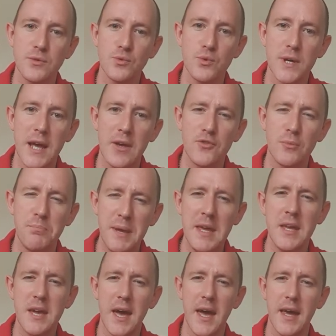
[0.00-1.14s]
Okay, so
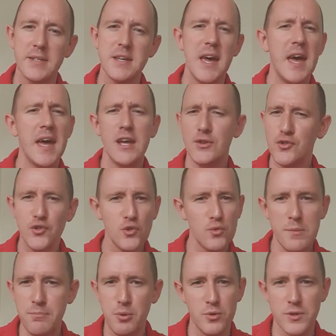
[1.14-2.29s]
being kind is so
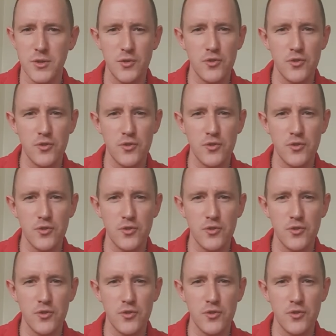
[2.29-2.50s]
important.